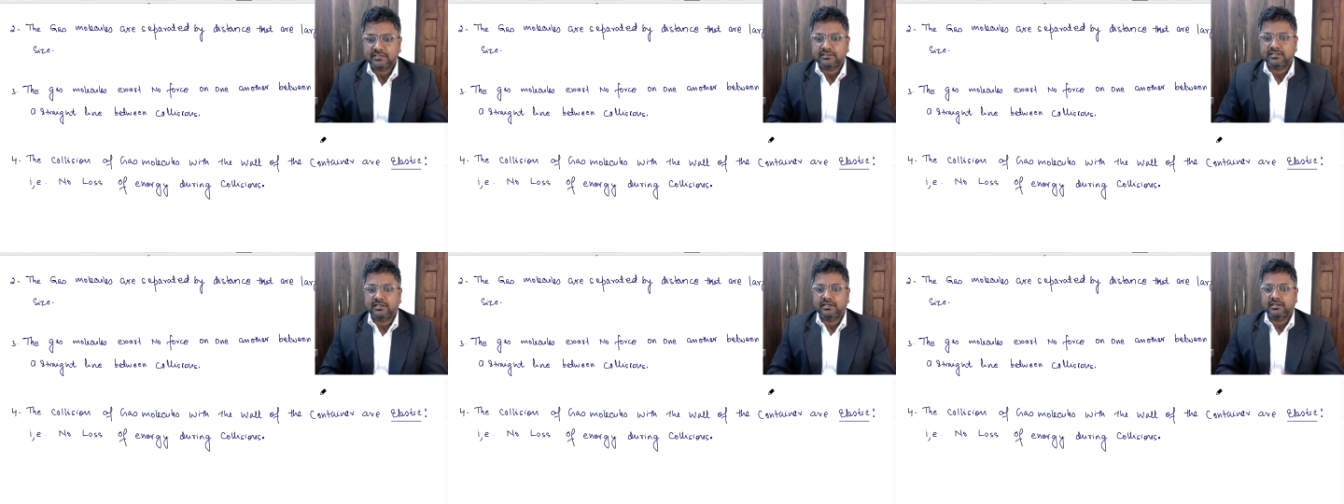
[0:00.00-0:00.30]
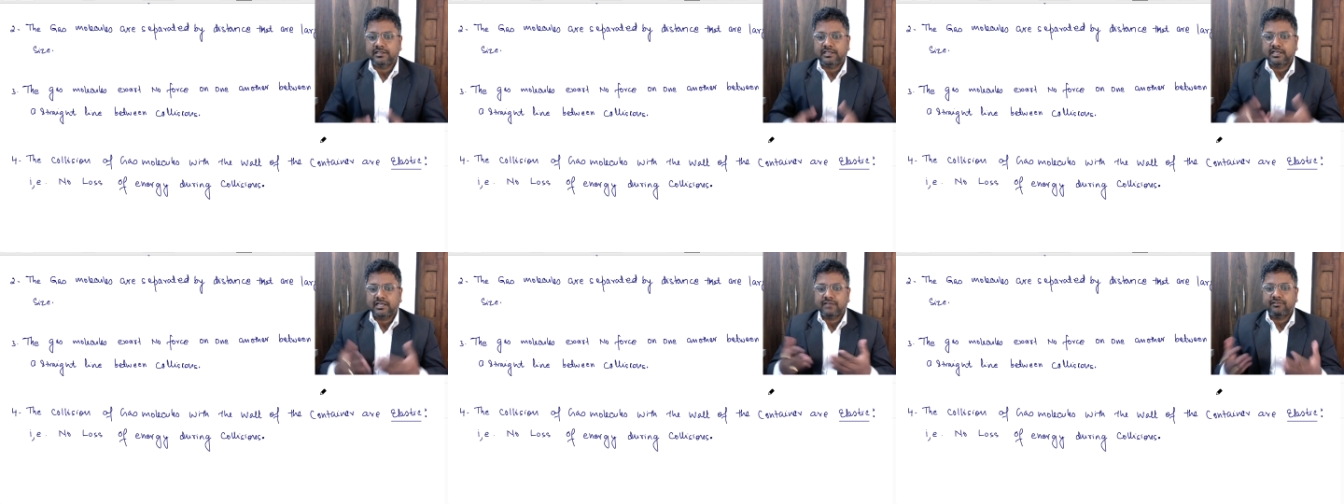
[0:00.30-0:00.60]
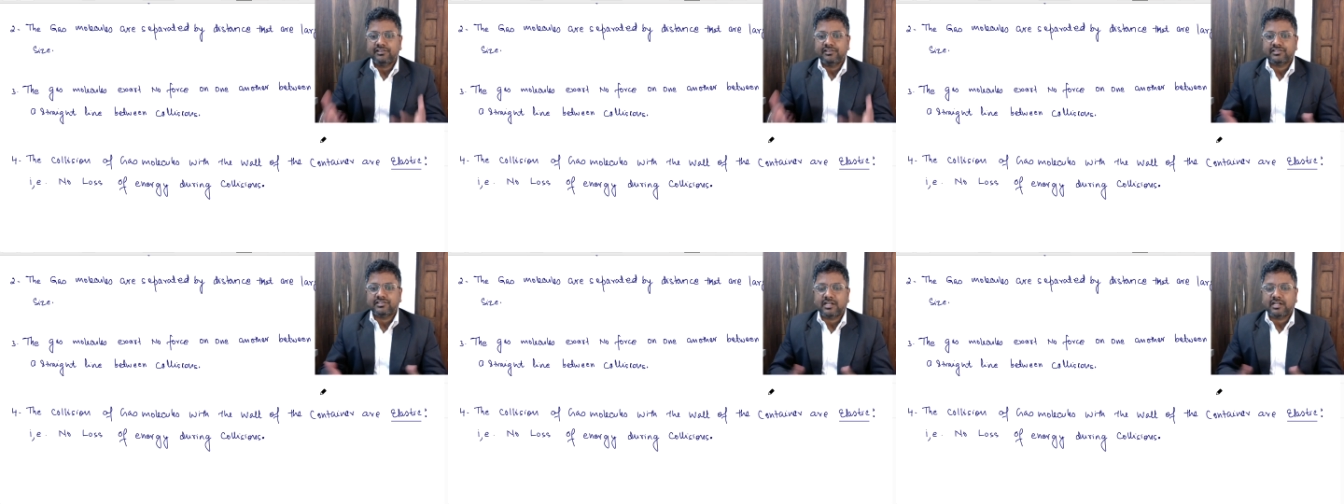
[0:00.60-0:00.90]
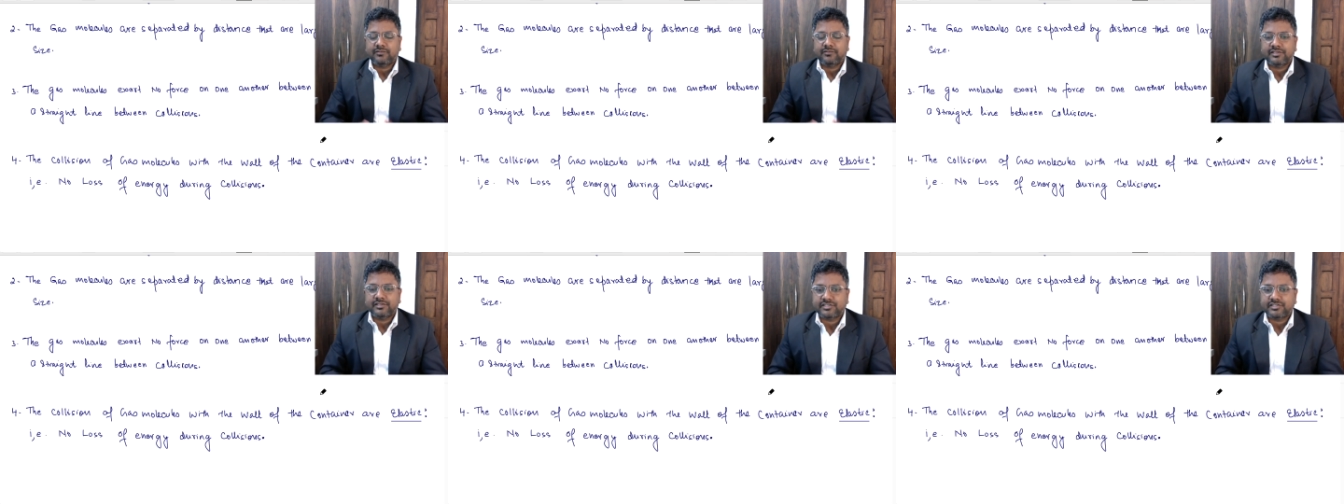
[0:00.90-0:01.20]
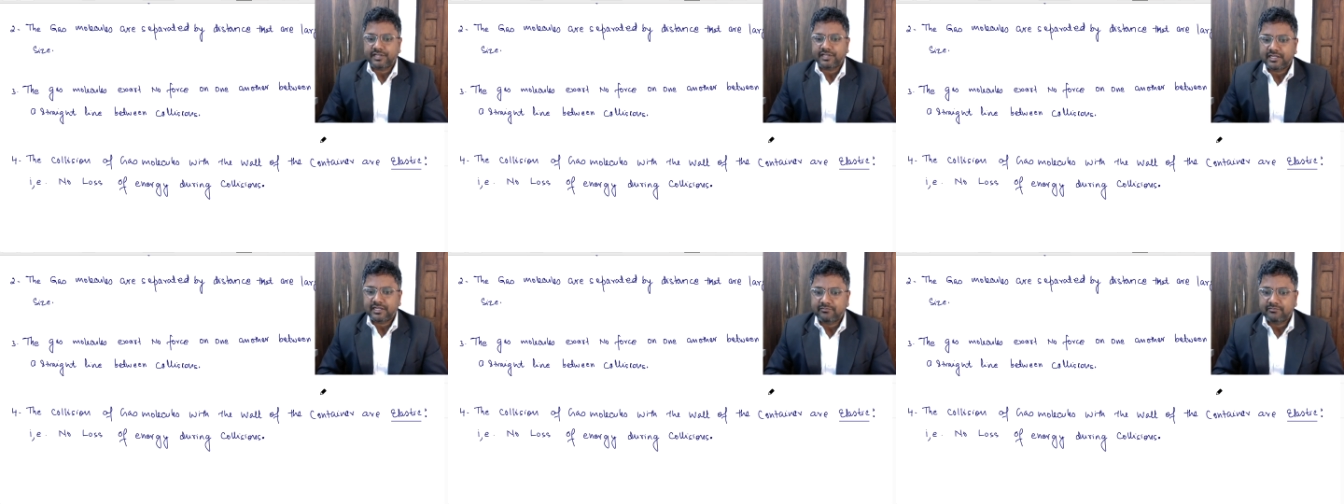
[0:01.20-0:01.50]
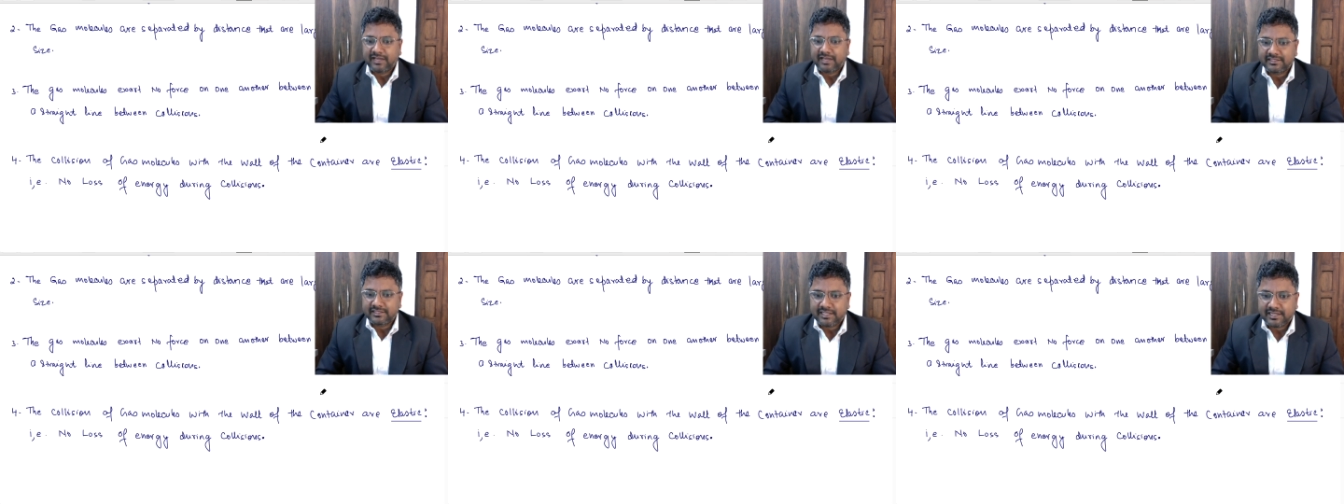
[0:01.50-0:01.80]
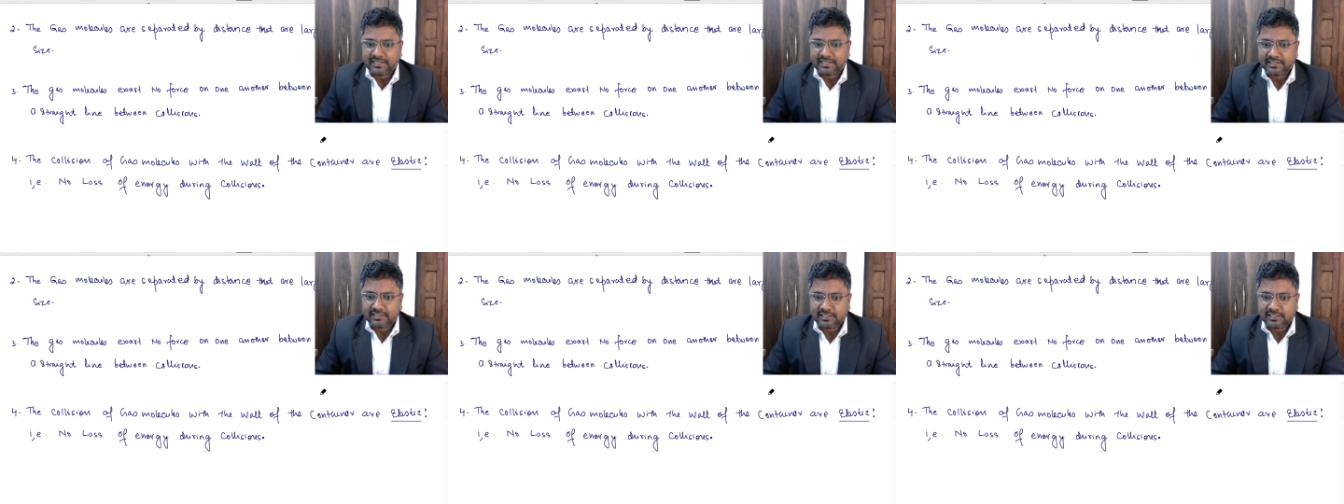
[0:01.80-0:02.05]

the equation of state by that